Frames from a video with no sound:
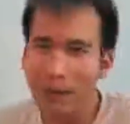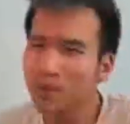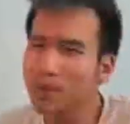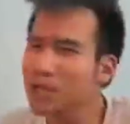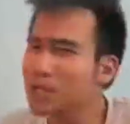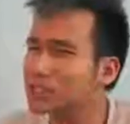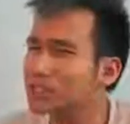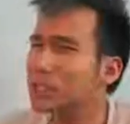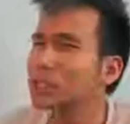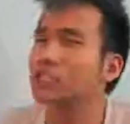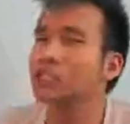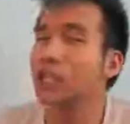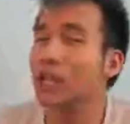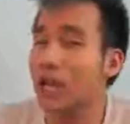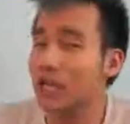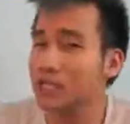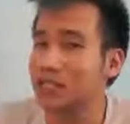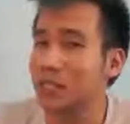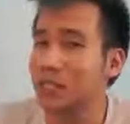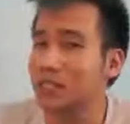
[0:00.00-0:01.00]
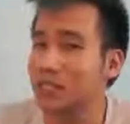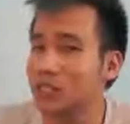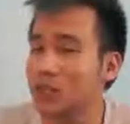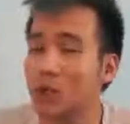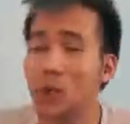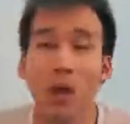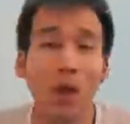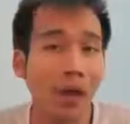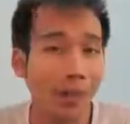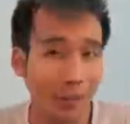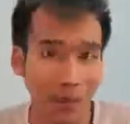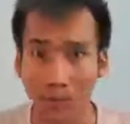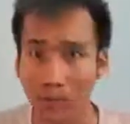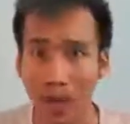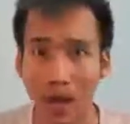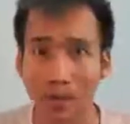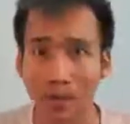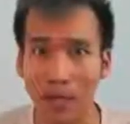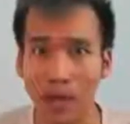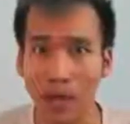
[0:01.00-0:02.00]
because that's the nice thing to do.
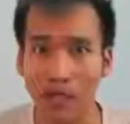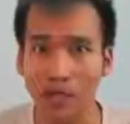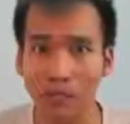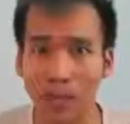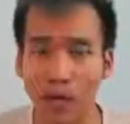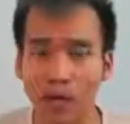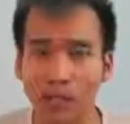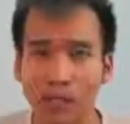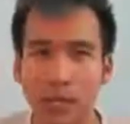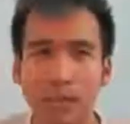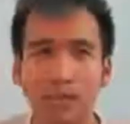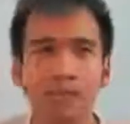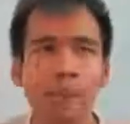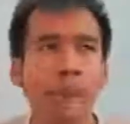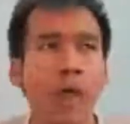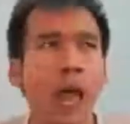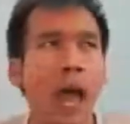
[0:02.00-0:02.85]
Maybe I'm a nice person.